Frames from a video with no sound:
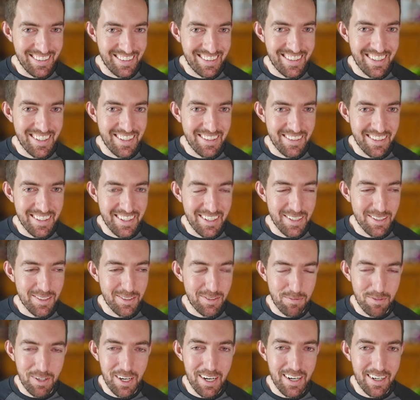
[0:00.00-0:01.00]
so
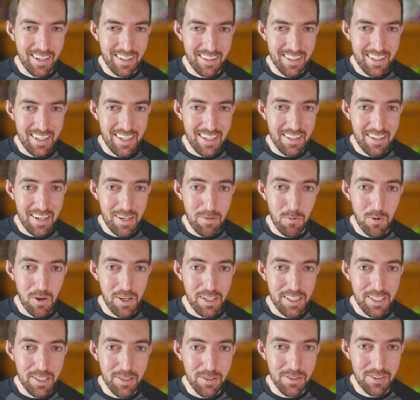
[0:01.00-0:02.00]
here's where
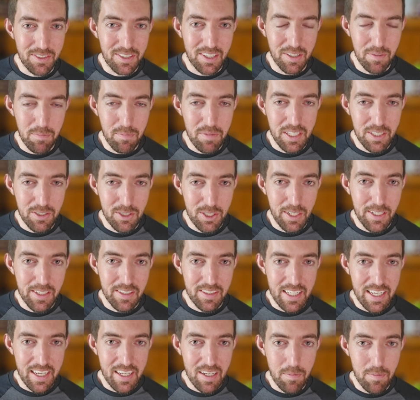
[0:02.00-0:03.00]
one use could be
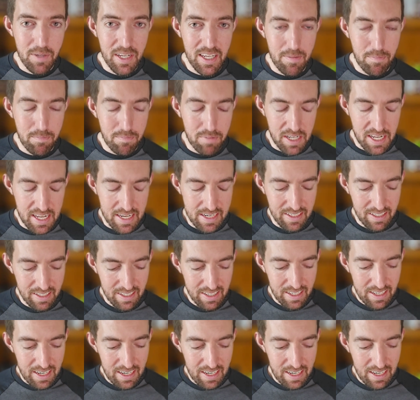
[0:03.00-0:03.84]
cheesing it a bit, but